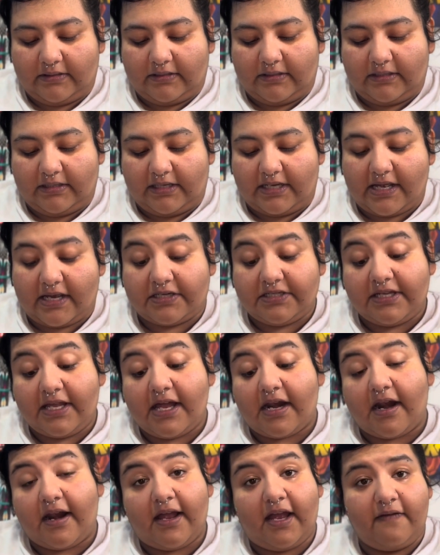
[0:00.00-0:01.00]
he actually had
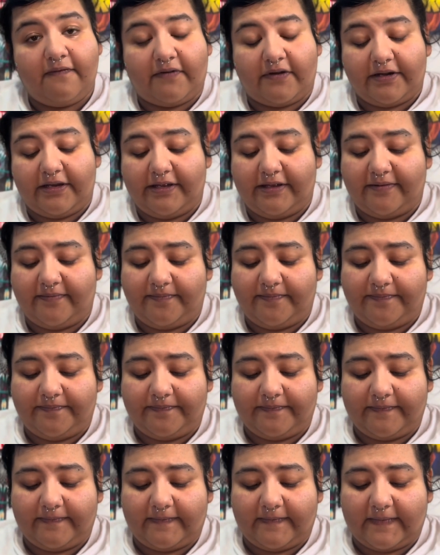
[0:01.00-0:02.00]
a knife on him
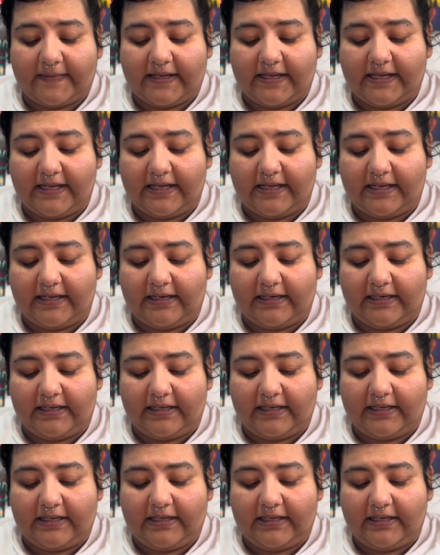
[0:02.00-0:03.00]
and
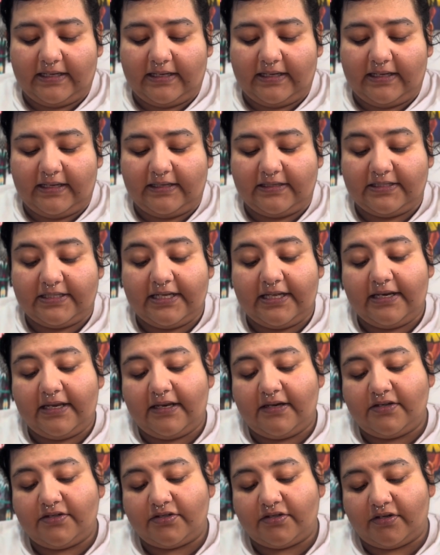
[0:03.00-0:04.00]
he did
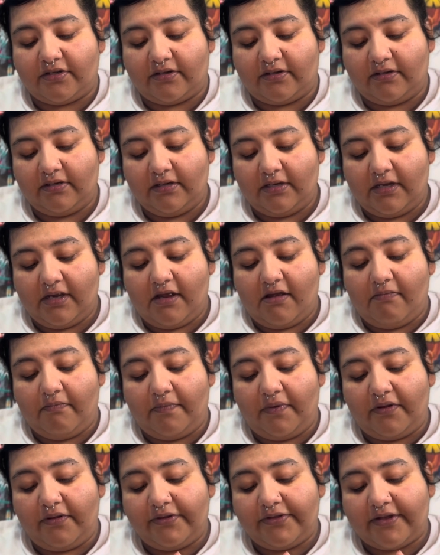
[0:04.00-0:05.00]
injure
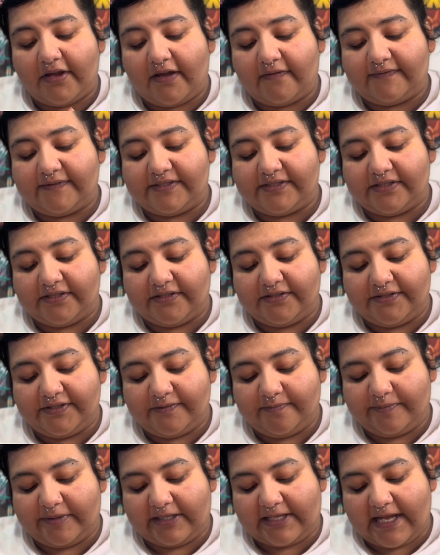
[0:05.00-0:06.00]
both officers,
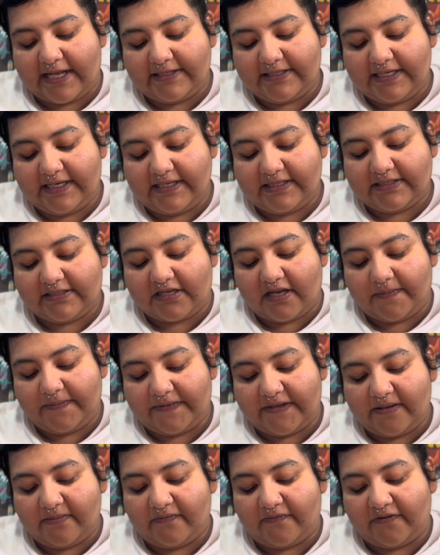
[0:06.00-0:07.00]
but that didn't stop
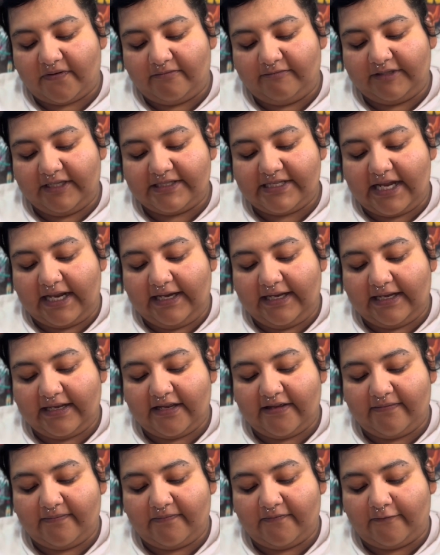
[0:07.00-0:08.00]
them from detaining
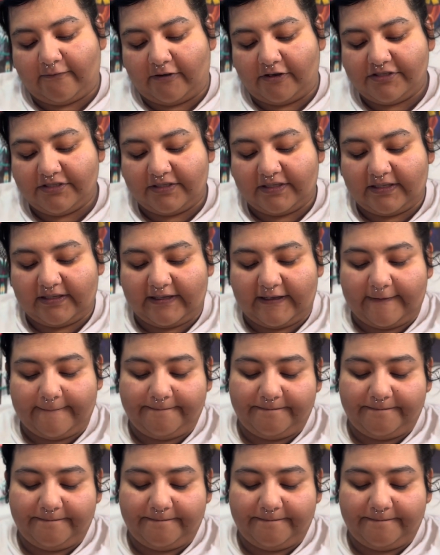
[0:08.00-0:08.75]
him, fortunately.